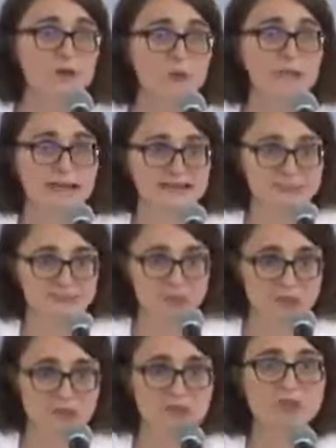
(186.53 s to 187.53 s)
what has been
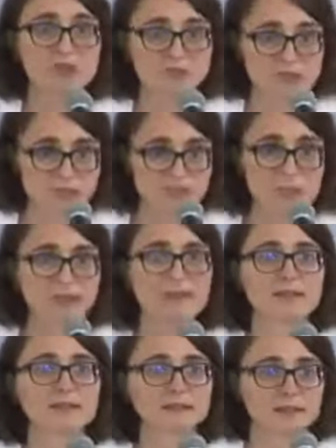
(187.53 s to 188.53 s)
changed,
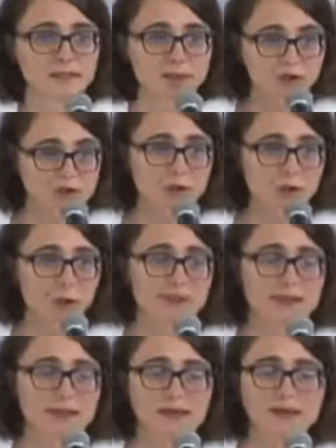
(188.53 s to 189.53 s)
achievements and
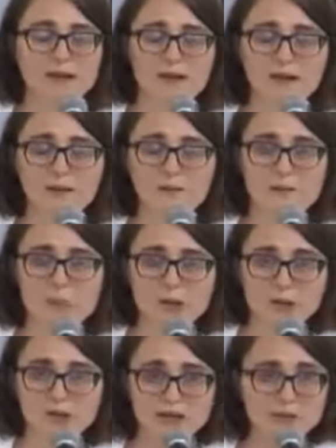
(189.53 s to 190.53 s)
ongoing
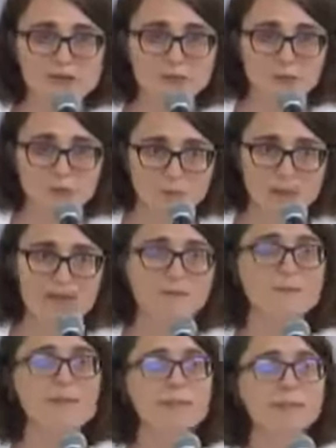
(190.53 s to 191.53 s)
barriers for women.